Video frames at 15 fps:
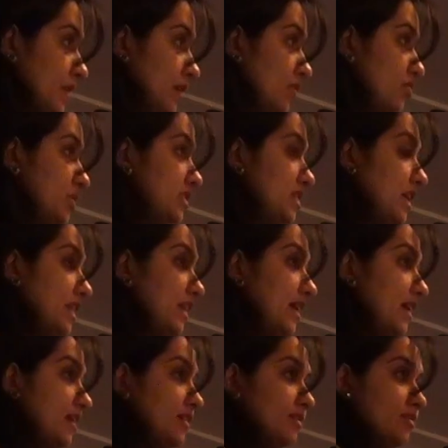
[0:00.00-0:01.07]
which say
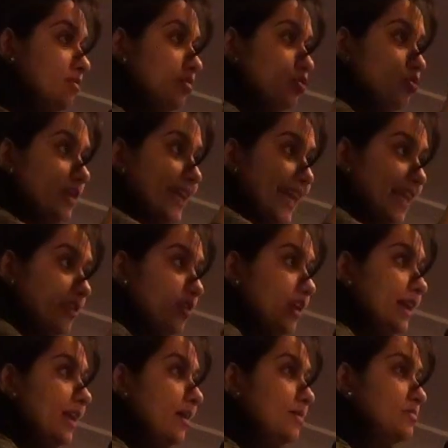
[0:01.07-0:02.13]
that to
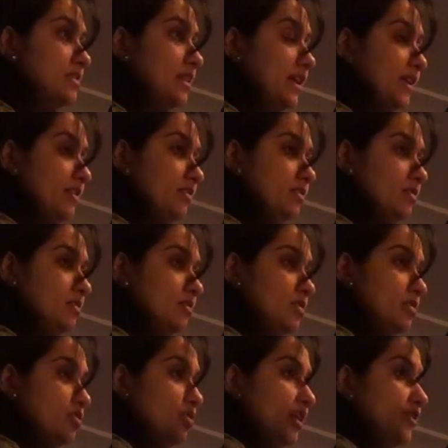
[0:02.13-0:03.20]
calculate arm's length,
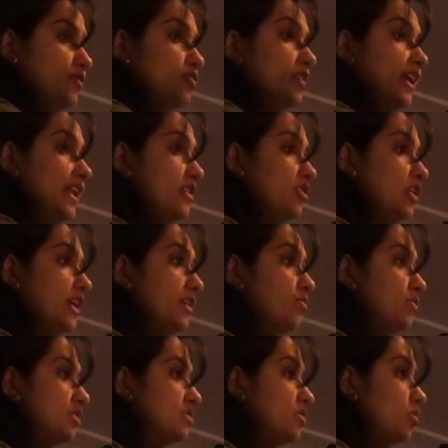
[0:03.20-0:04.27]
you have to calculate
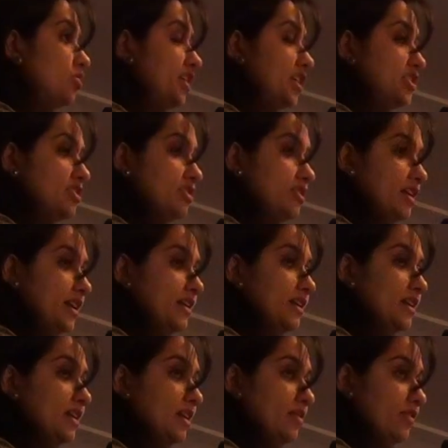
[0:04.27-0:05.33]
what is location rent
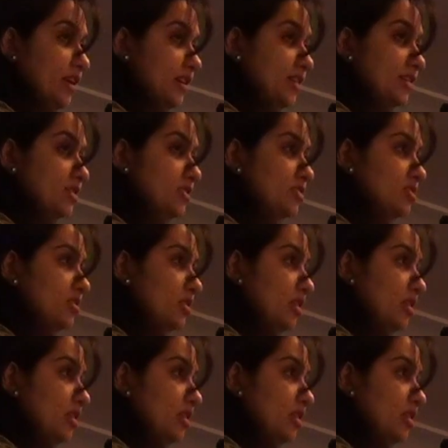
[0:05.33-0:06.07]
and advantage,